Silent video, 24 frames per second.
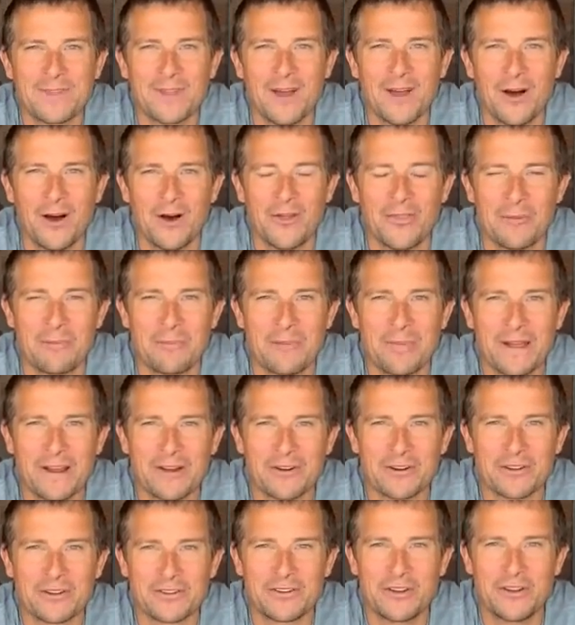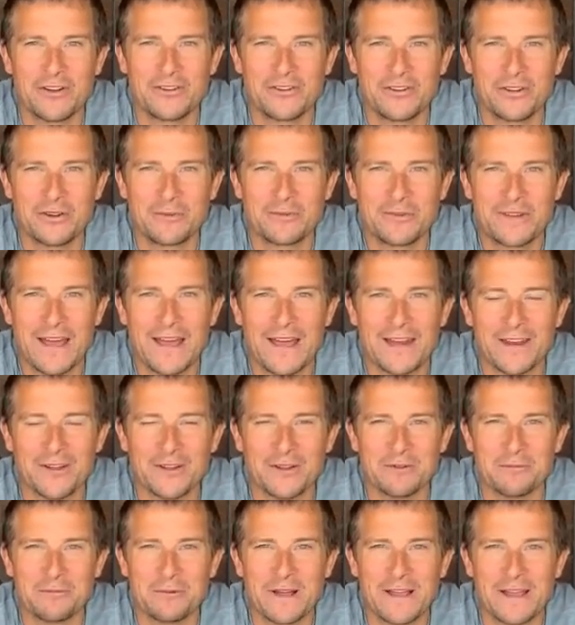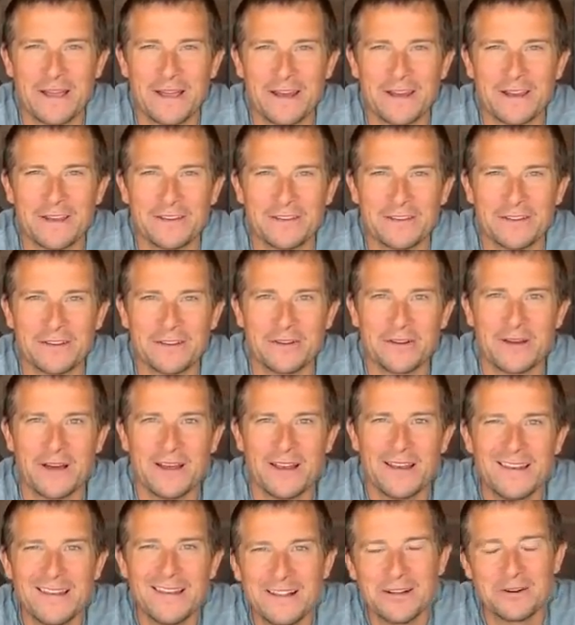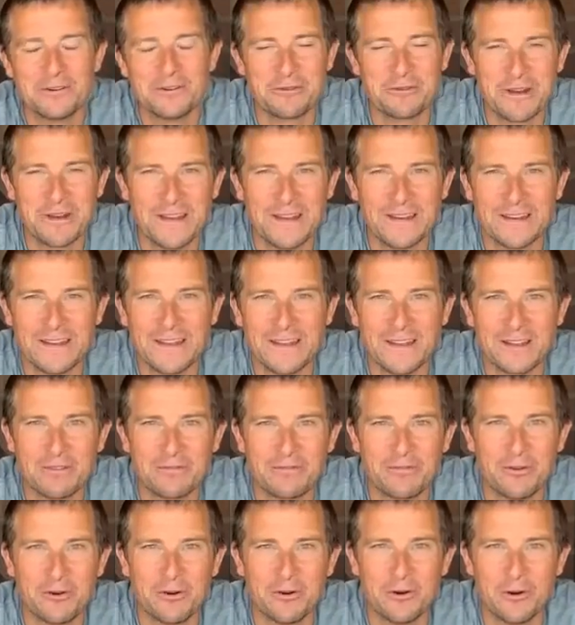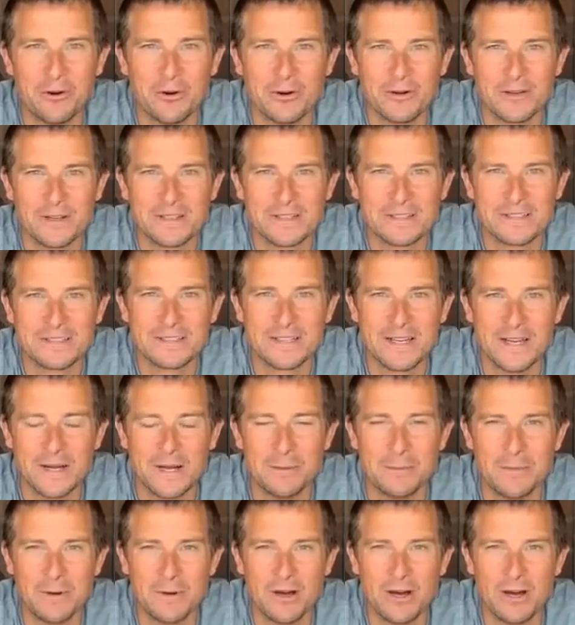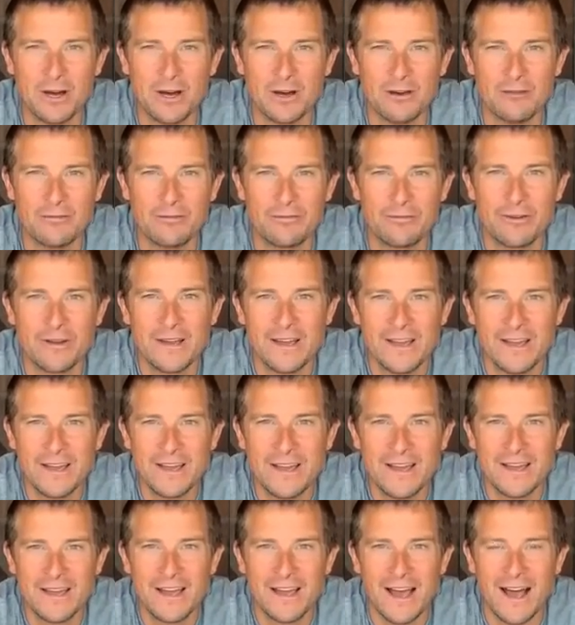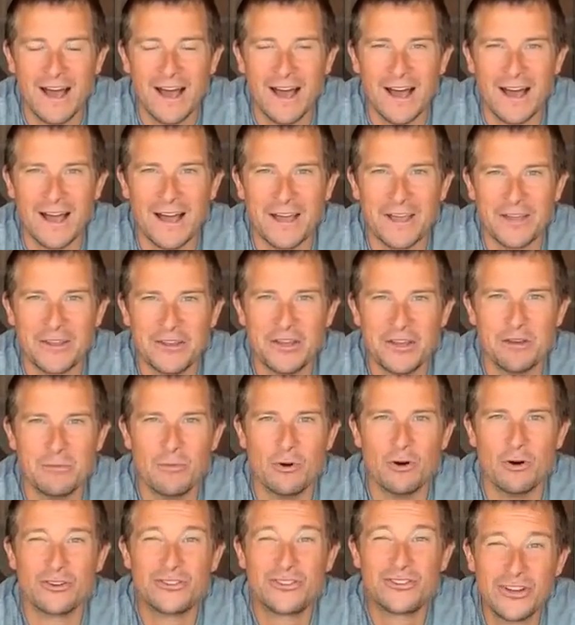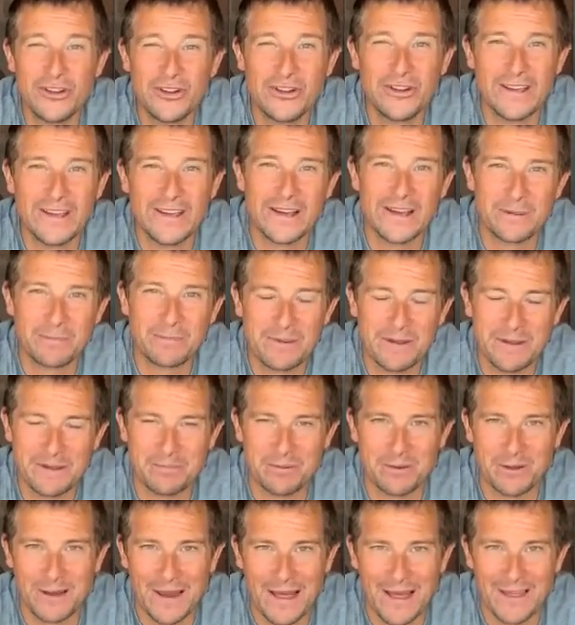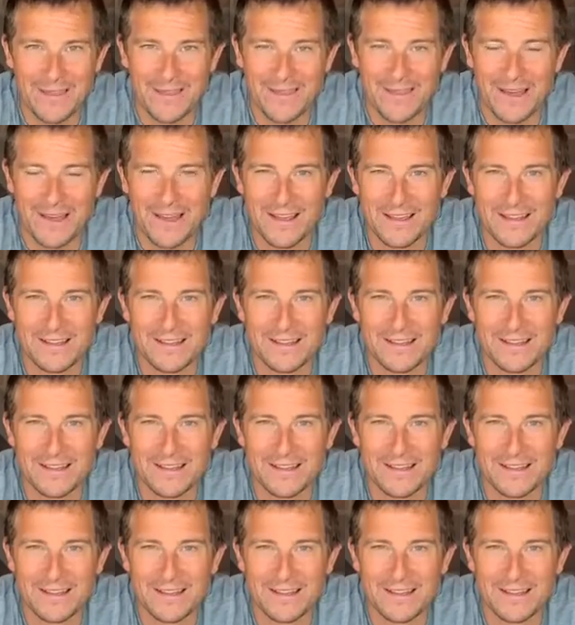On the Bear Grylls YouTube channel, we're going to do a little reading for some of you more junior people out there.